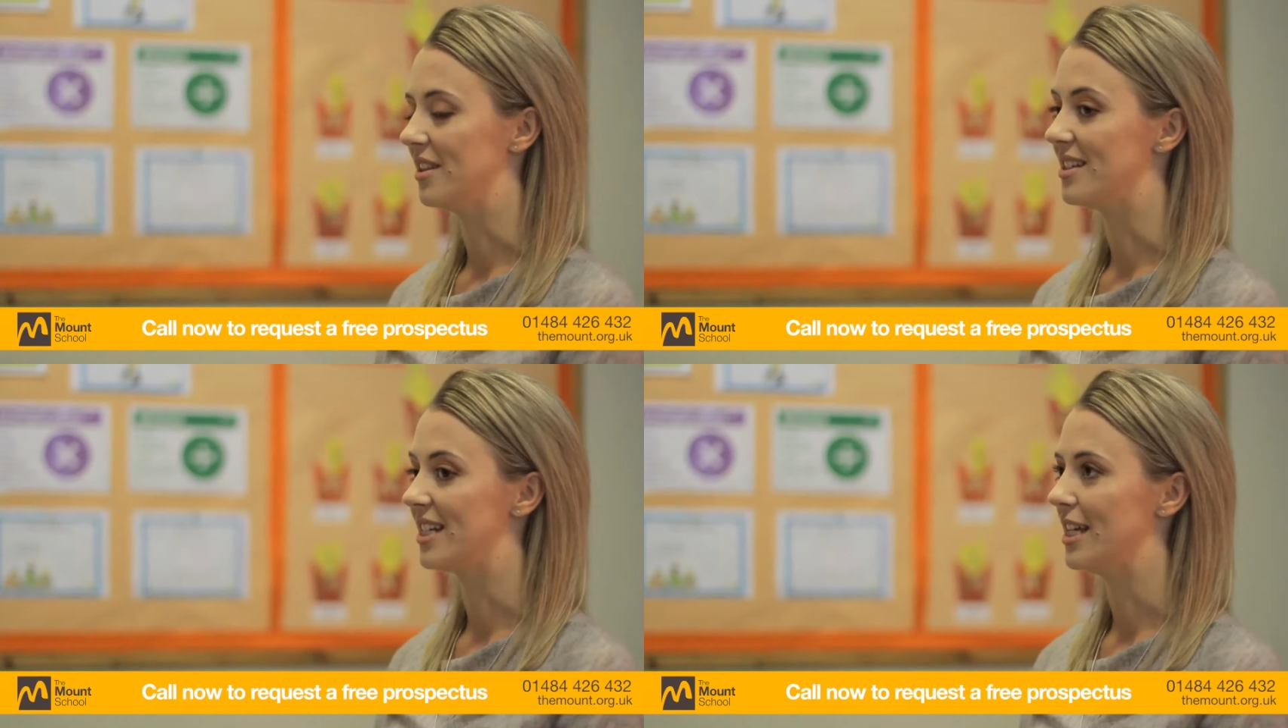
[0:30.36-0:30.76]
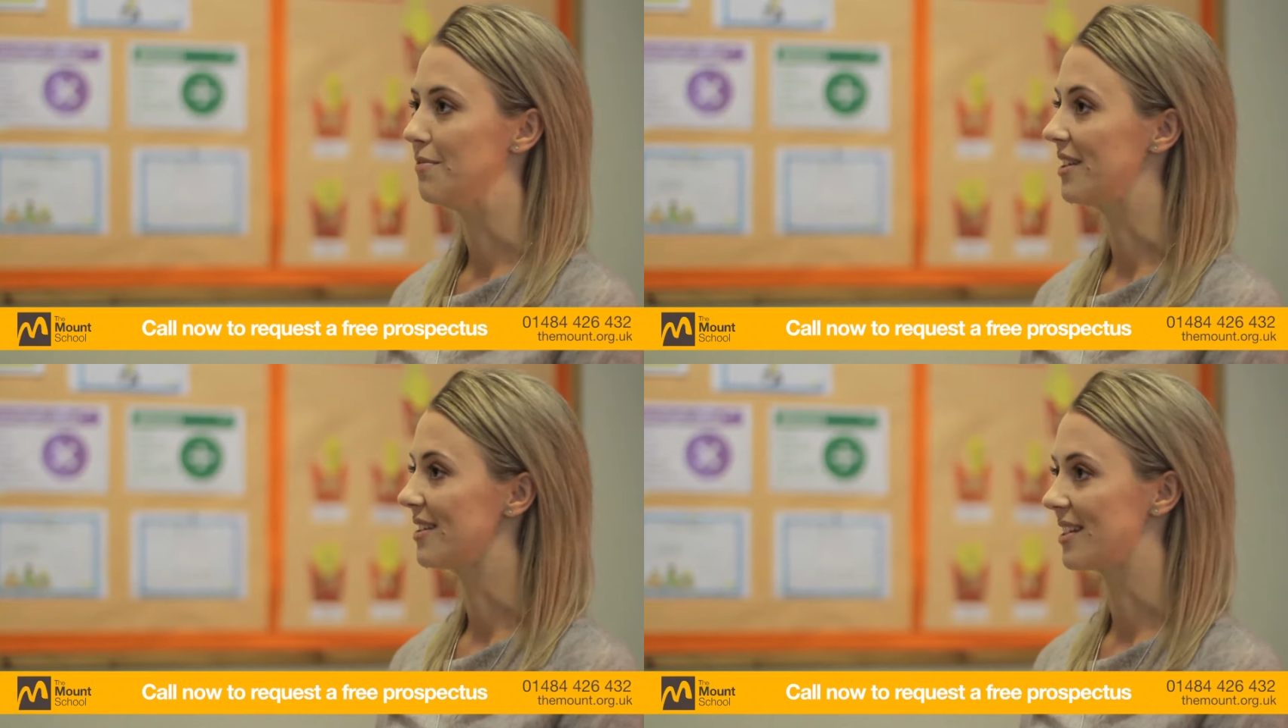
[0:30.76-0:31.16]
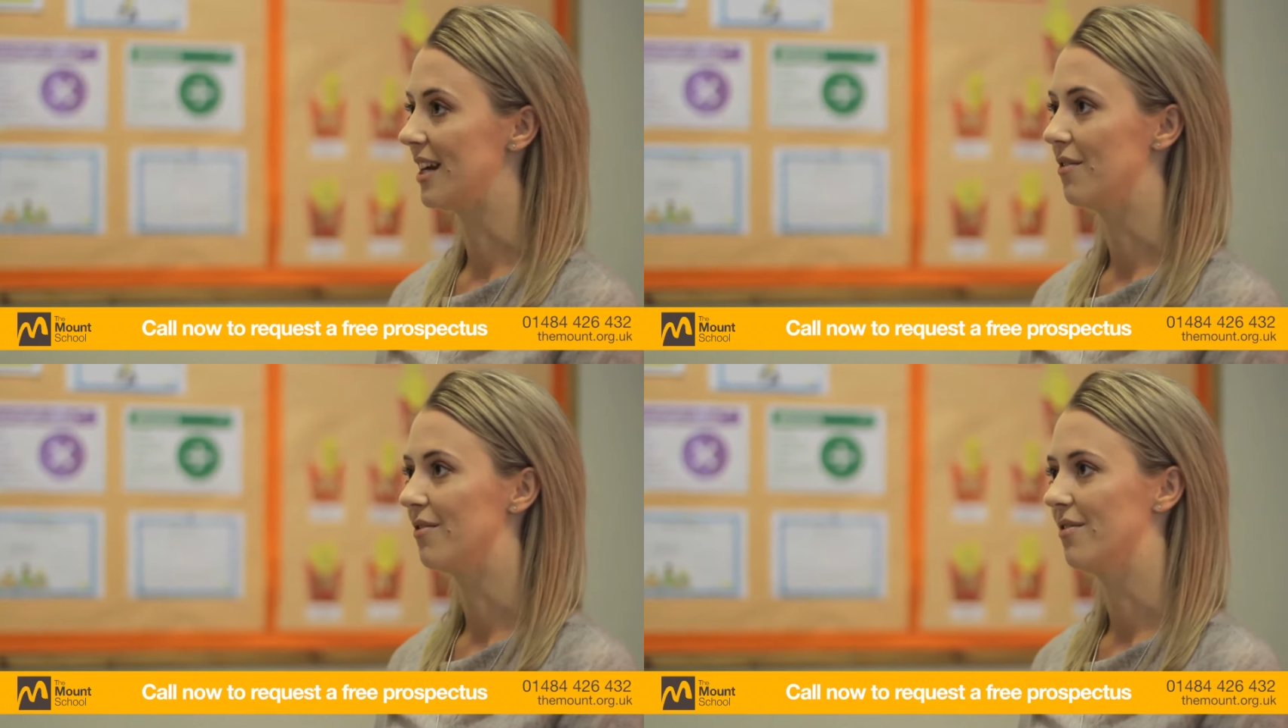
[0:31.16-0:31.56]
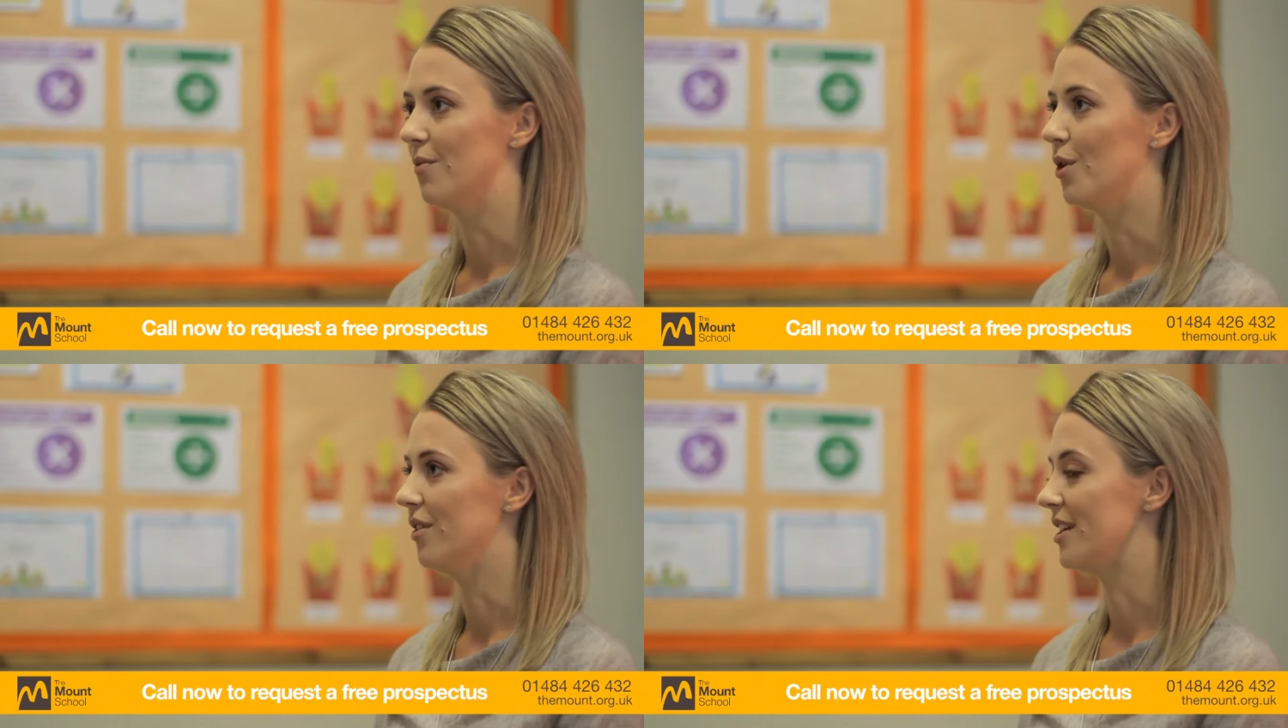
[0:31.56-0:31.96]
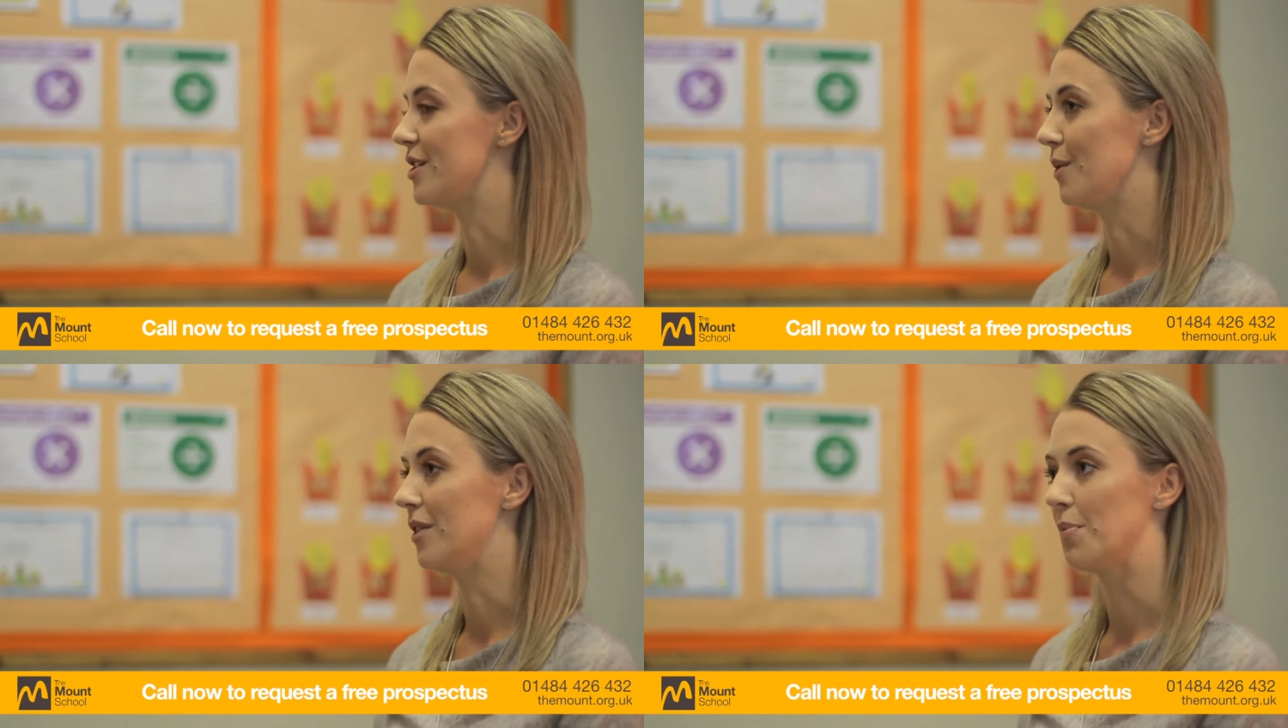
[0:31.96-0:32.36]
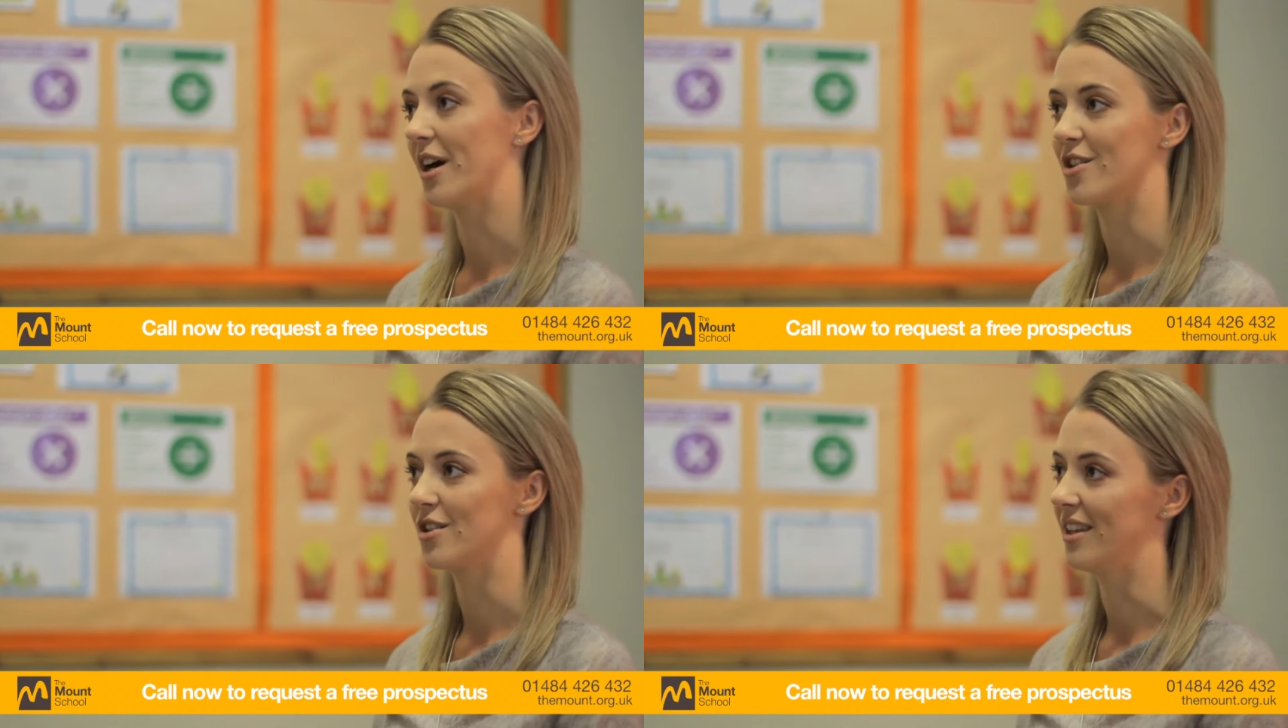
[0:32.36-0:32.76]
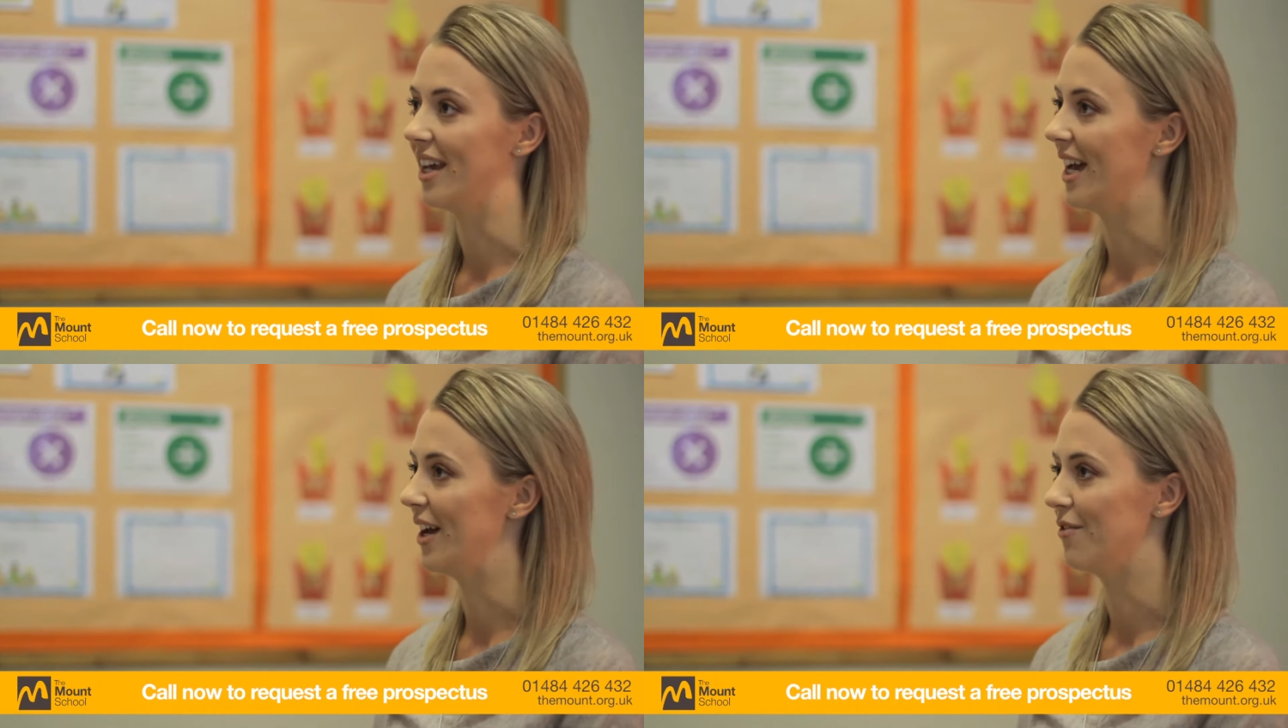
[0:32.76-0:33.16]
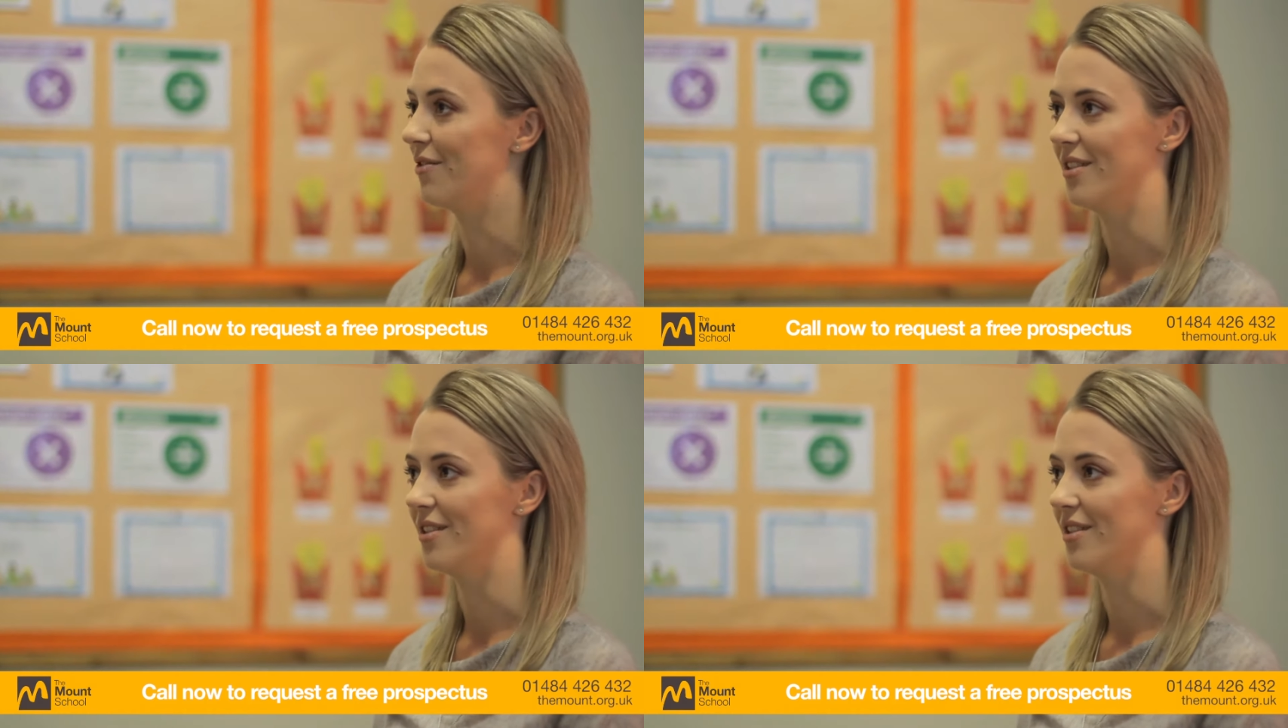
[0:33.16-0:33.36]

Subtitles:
team and the staff, what they do and the passion they have